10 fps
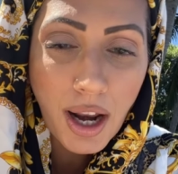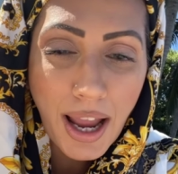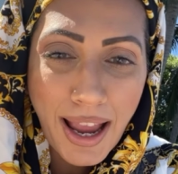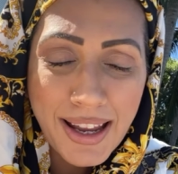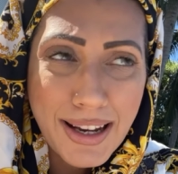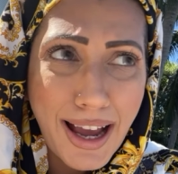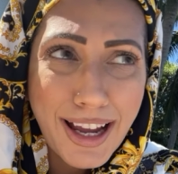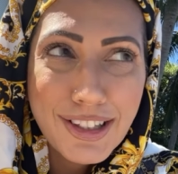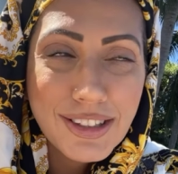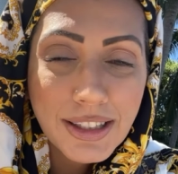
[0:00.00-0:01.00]
And
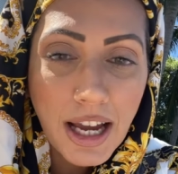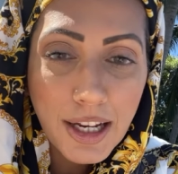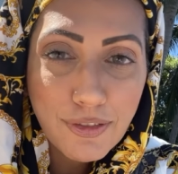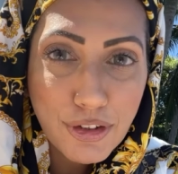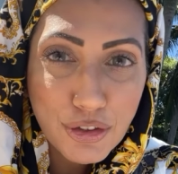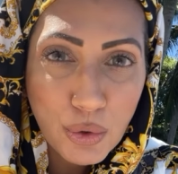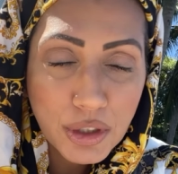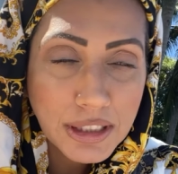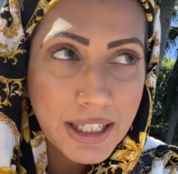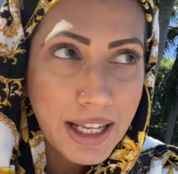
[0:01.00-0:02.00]
I just kind of
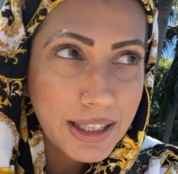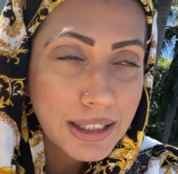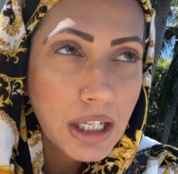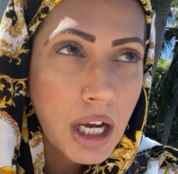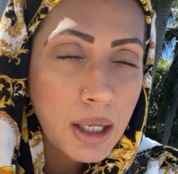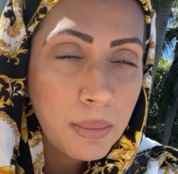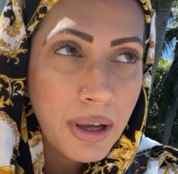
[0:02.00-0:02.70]
ignored it at the time.